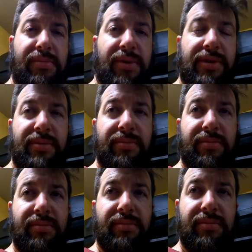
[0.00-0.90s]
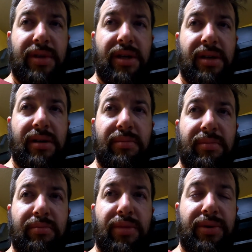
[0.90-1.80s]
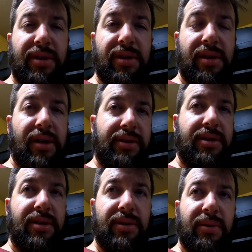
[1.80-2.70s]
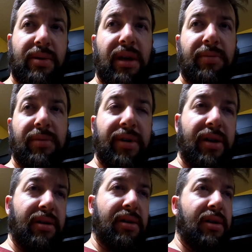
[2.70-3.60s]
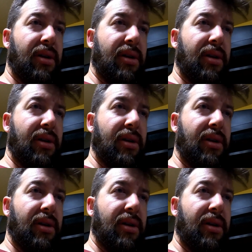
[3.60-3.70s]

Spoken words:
put some bolts and nuts to keep them there,